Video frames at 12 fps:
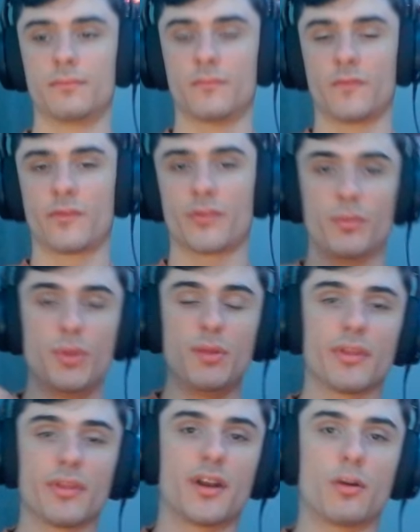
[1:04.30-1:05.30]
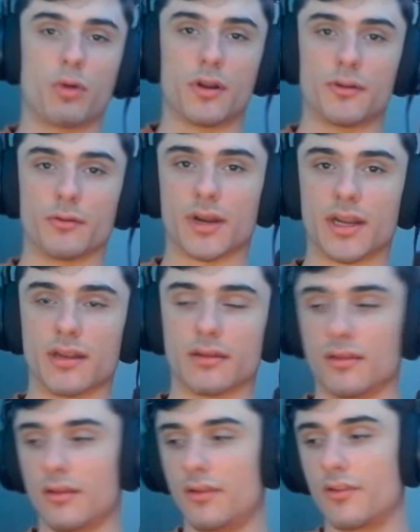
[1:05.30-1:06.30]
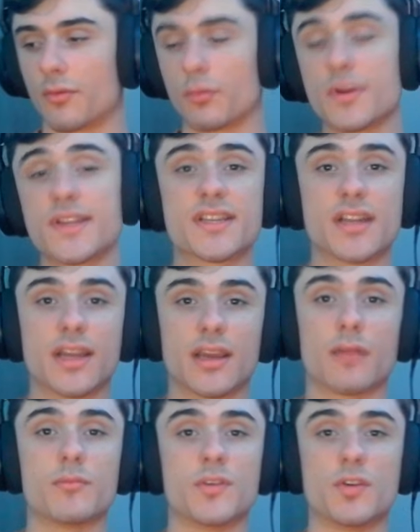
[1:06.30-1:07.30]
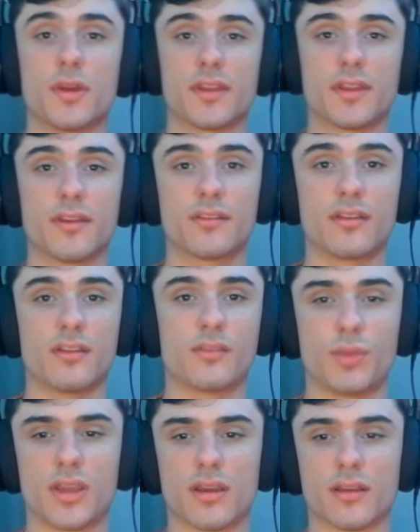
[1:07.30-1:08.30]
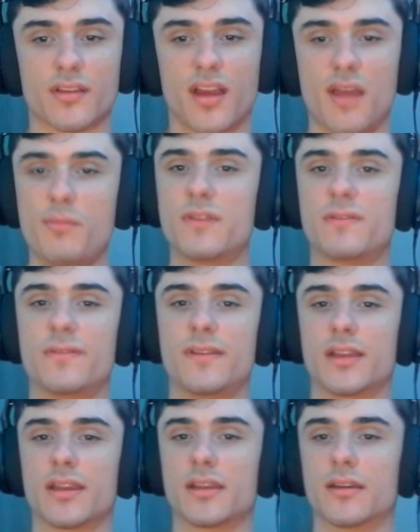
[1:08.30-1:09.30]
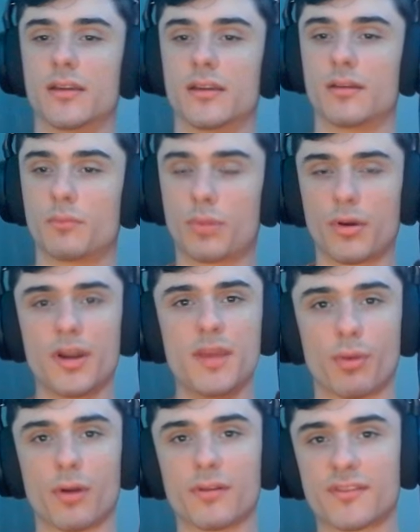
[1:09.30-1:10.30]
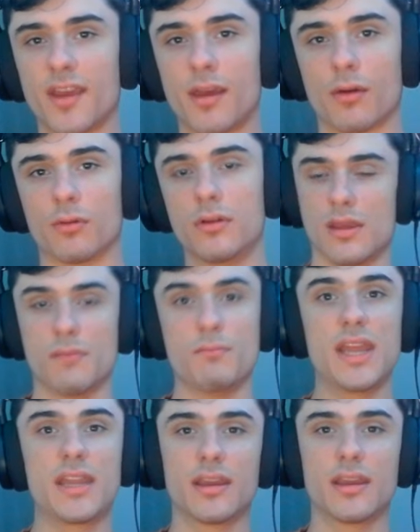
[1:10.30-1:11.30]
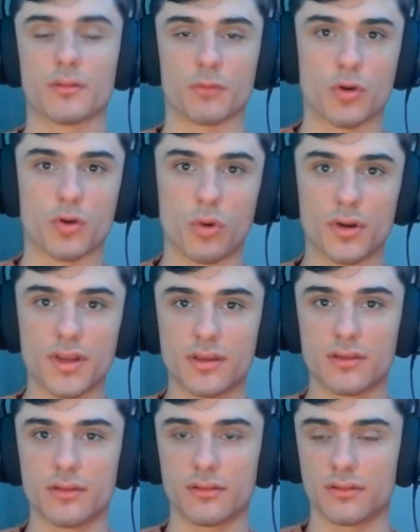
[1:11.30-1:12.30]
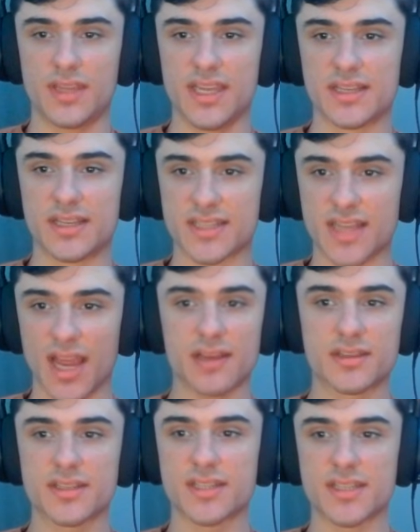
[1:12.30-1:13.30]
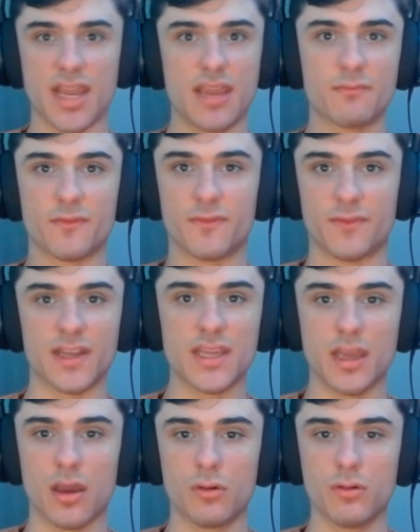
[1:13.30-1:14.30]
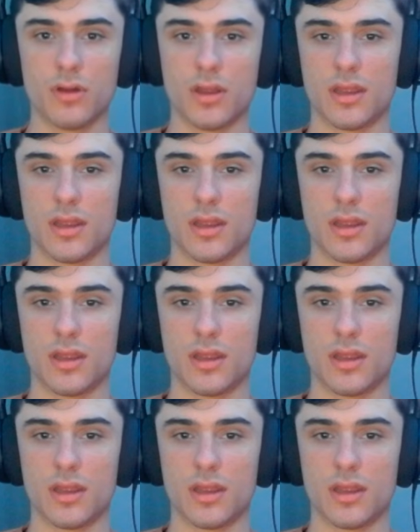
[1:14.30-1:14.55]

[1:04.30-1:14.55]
For the people that are wondering, the reasoning I'm doing this is because I've been feeling pretty burnt out. Making and recording the exact same video